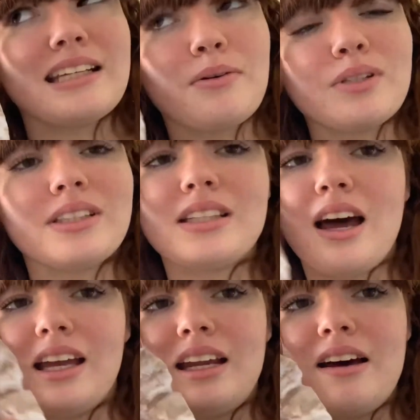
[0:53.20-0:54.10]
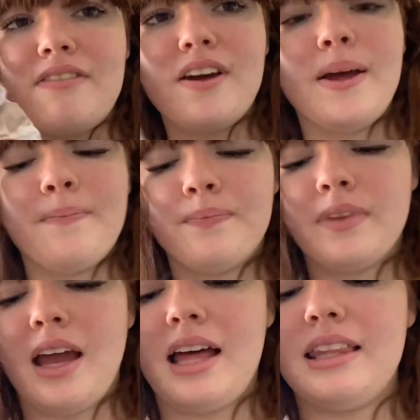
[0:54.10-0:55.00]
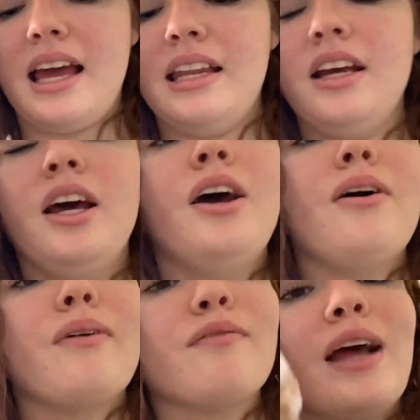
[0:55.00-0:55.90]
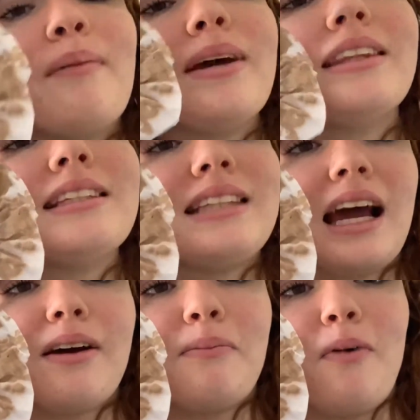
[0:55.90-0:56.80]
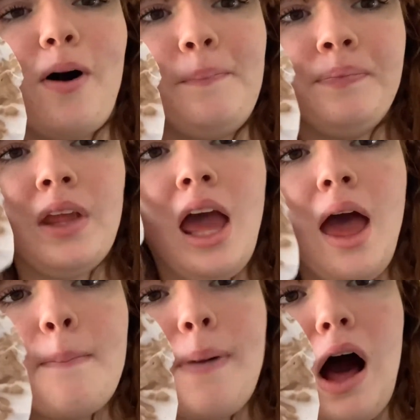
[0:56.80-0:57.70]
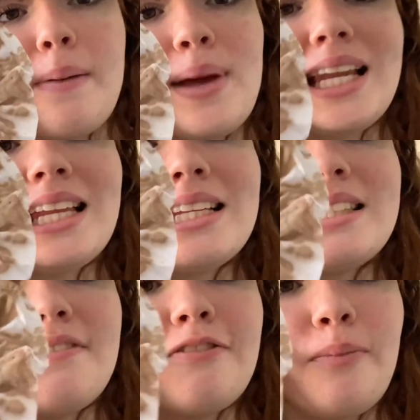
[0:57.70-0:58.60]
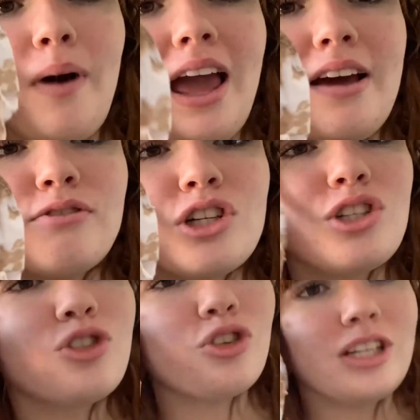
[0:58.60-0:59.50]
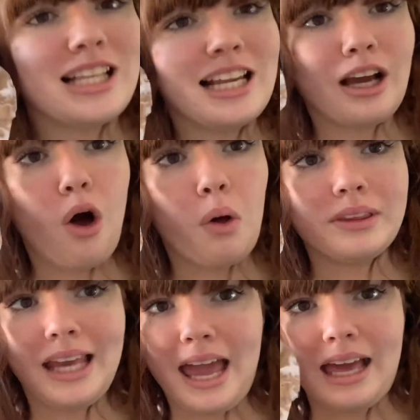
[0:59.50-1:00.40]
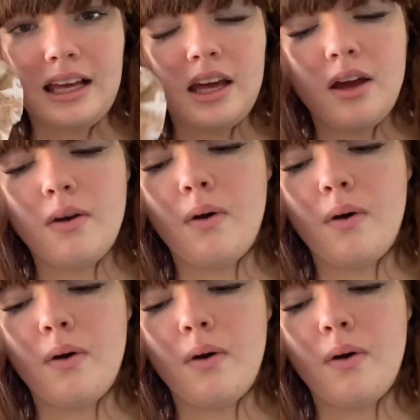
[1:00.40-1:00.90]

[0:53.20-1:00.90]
wasn't tight enough. And then we've now made the second one, but I made it in a different way of just drizzling on the ink.